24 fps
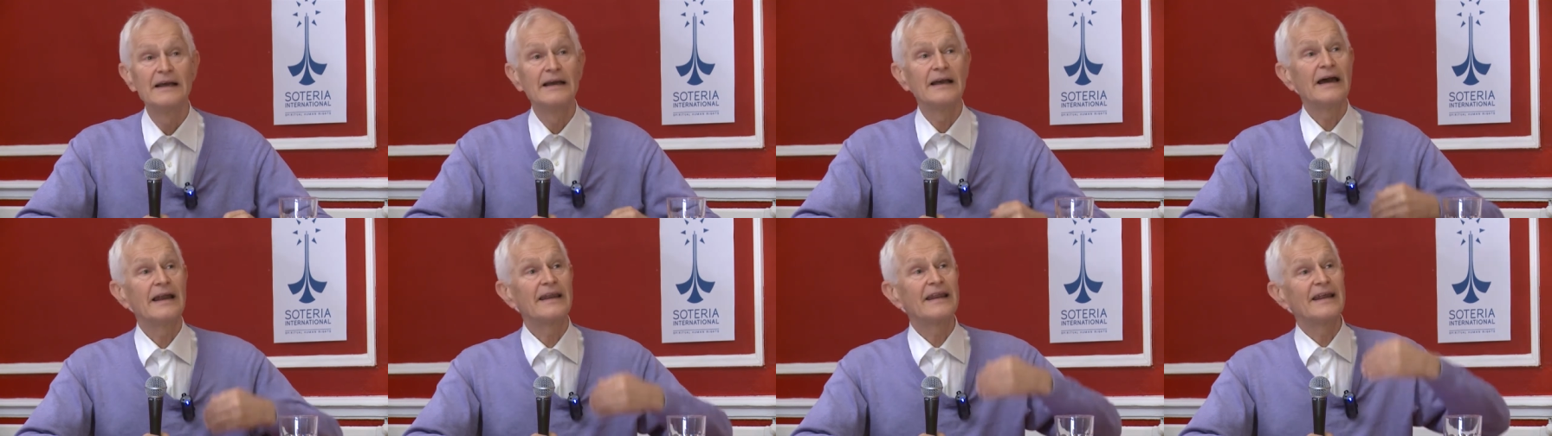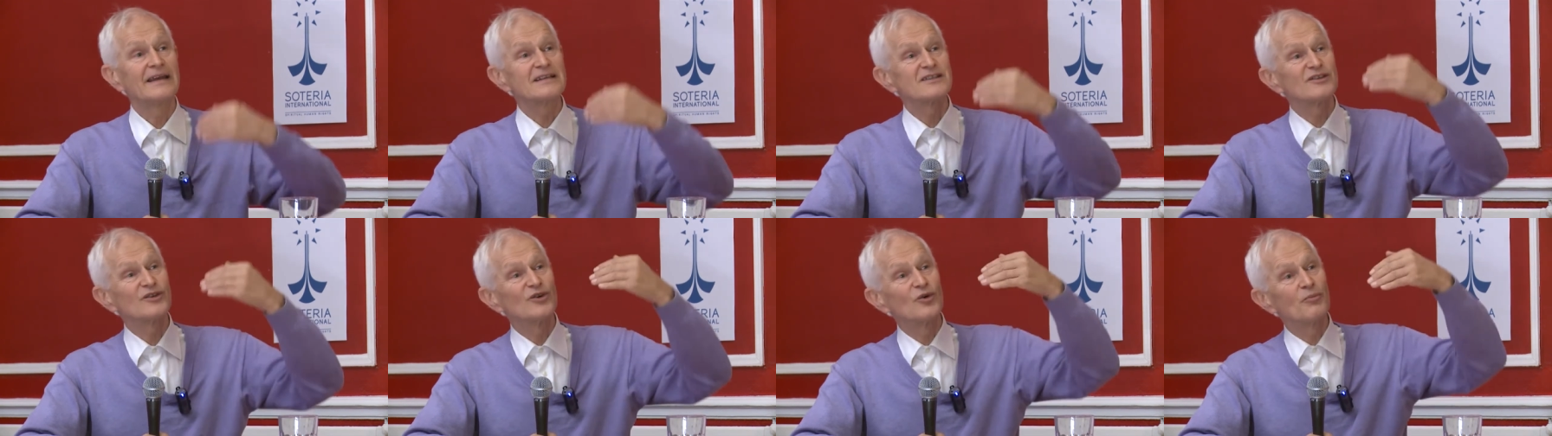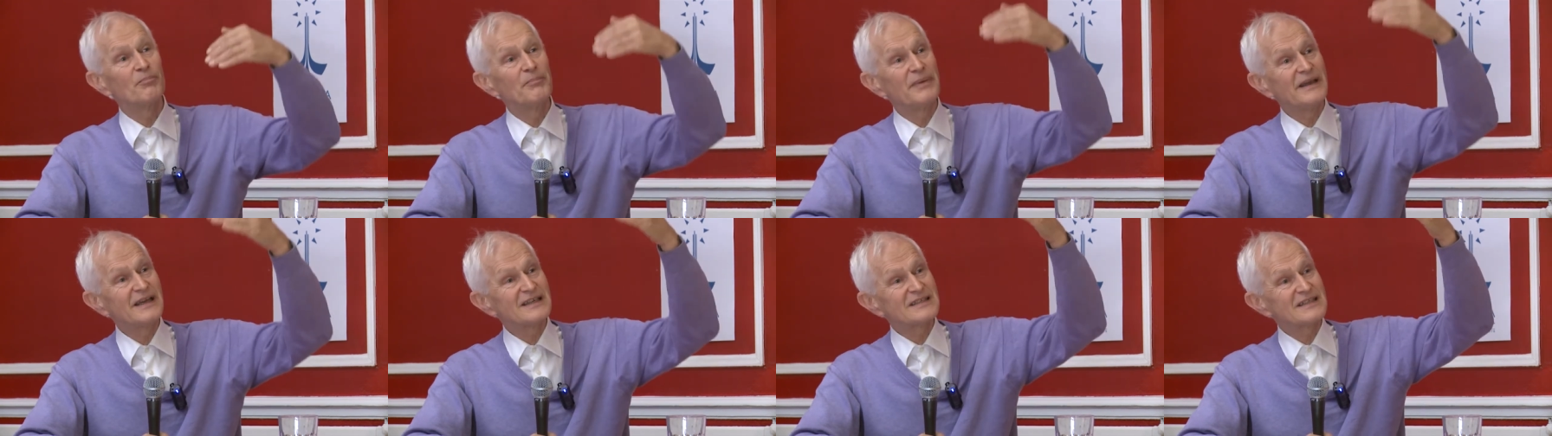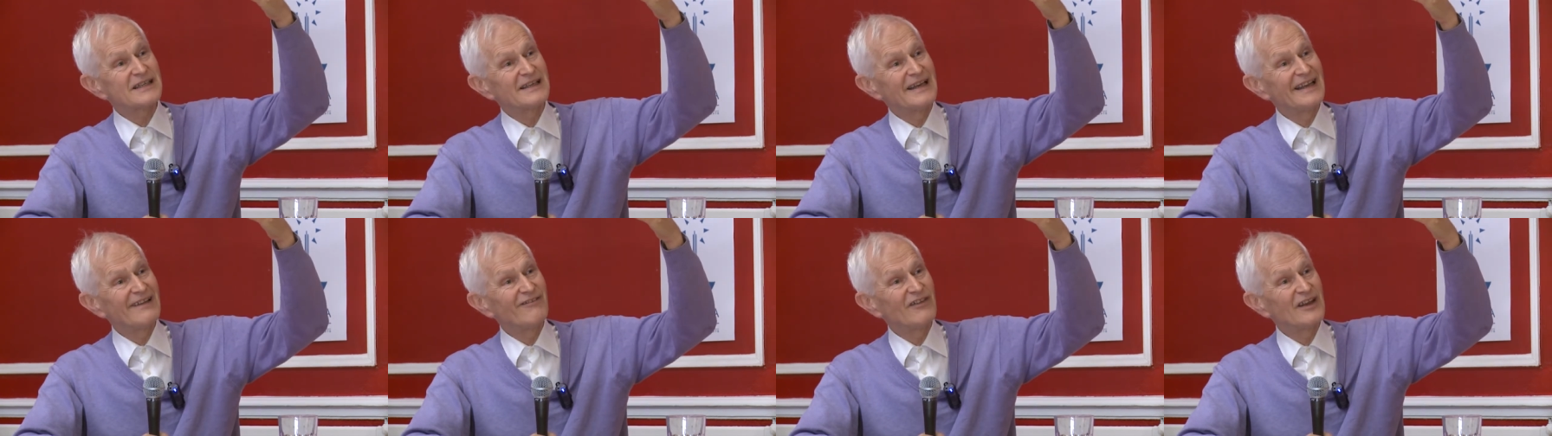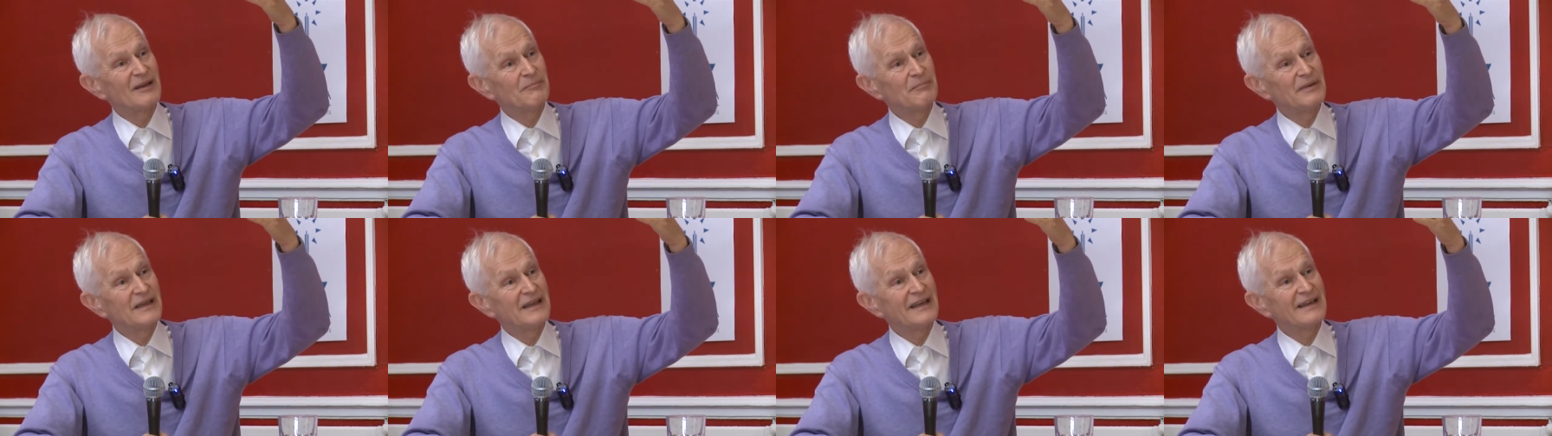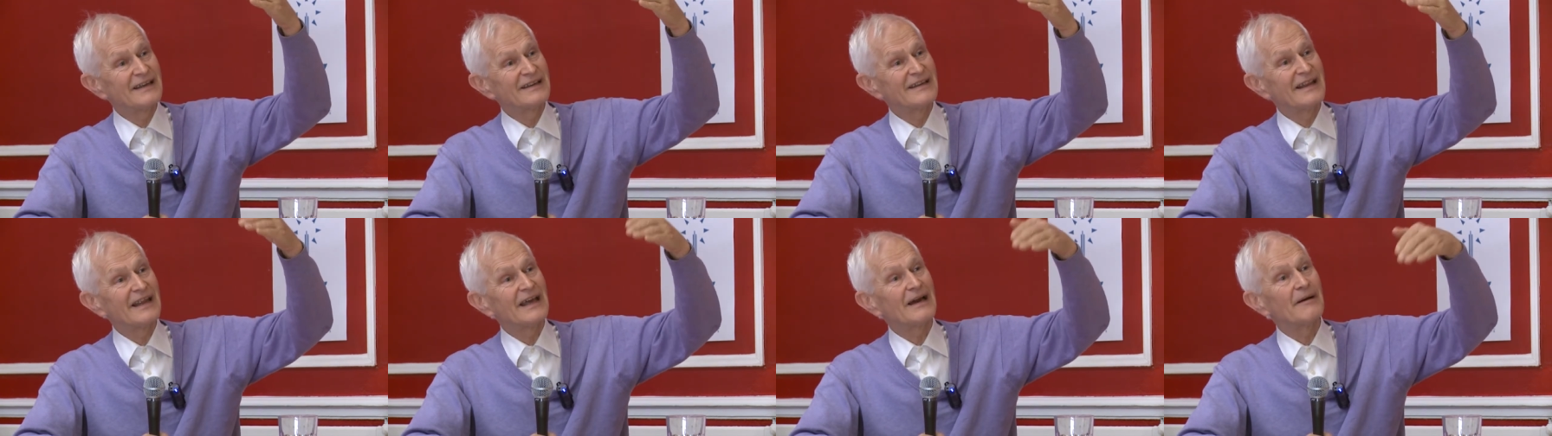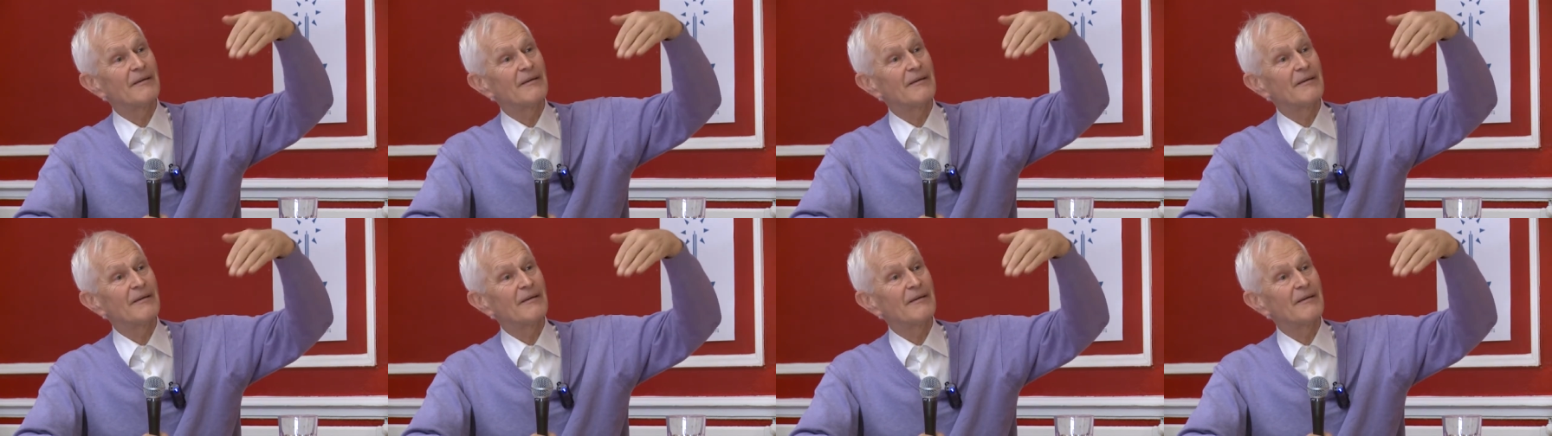and there is no biggest living being. There